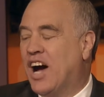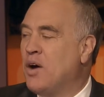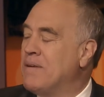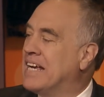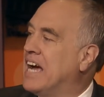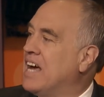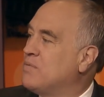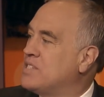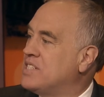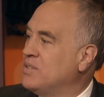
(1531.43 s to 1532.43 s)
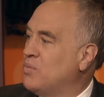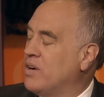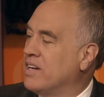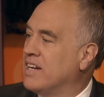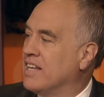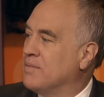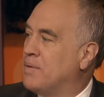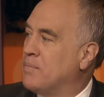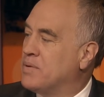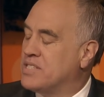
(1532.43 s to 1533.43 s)
Oh my God, we're still working on the
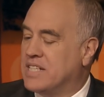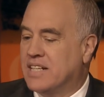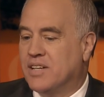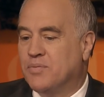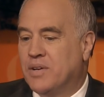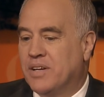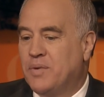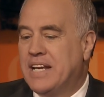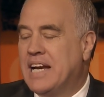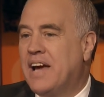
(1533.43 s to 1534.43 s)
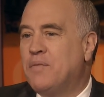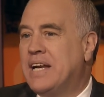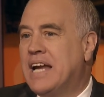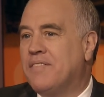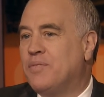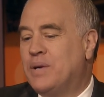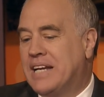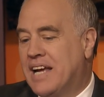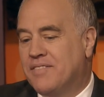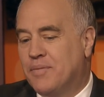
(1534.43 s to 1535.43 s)
bumper sticker. Oh, we didn't have we didn't have we
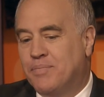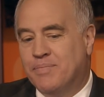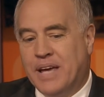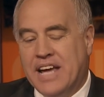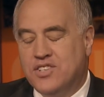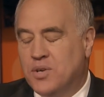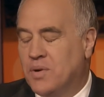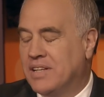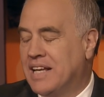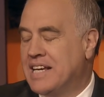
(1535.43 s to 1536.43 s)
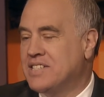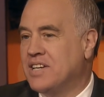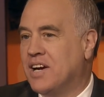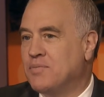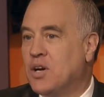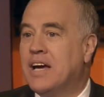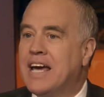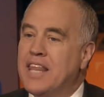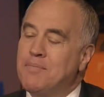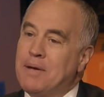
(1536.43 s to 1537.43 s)
didn't have a catchy one last time. So
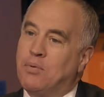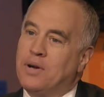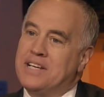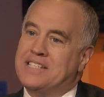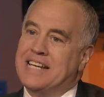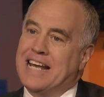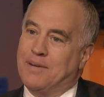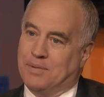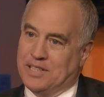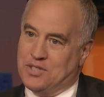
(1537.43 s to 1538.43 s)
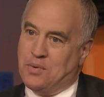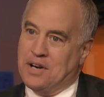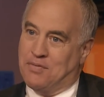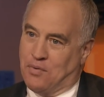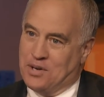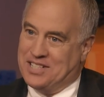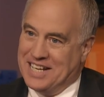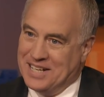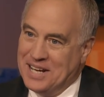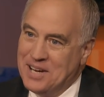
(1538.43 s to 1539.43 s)
the main point is DiNapoli
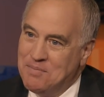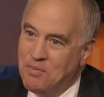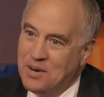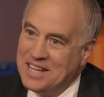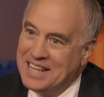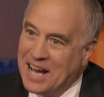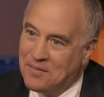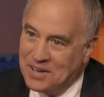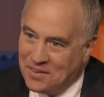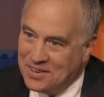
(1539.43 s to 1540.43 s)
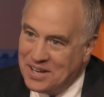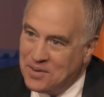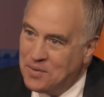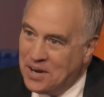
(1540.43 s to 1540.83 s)
2014. More than that, we don't, that's right.